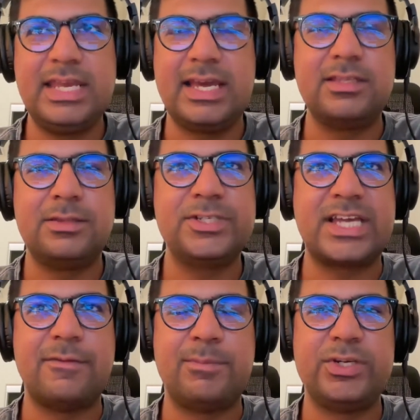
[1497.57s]
yeah, there was
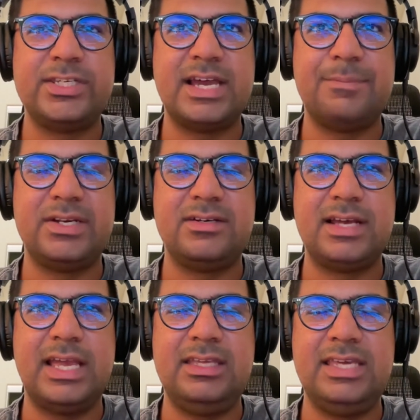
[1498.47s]
kind of a point to that. But
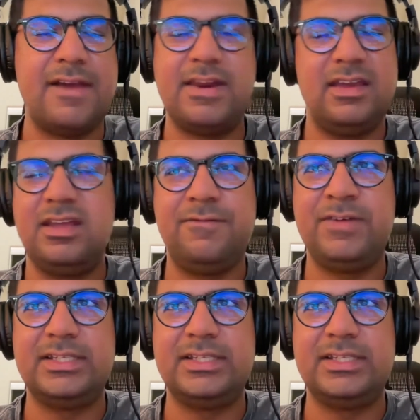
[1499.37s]
yeah, it